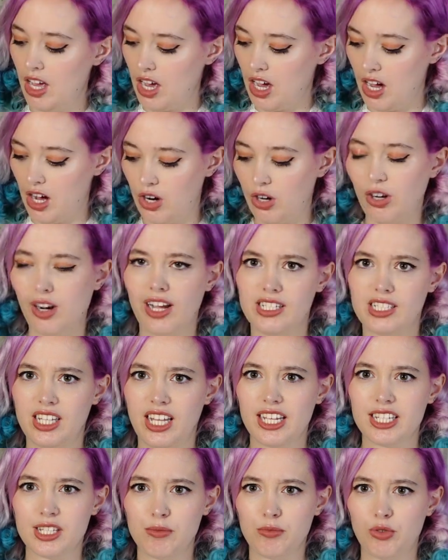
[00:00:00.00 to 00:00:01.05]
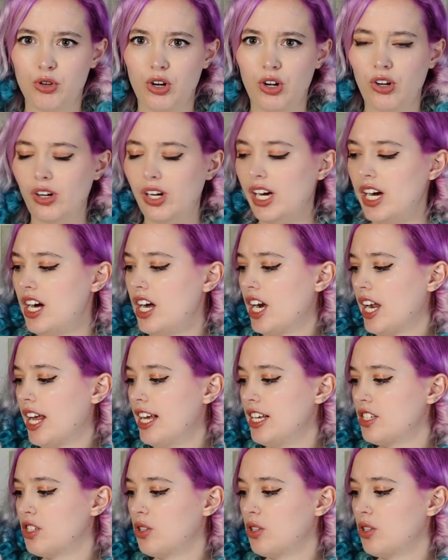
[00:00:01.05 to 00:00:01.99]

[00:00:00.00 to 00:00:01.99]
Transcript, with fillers: uh, or has less embroidery on it.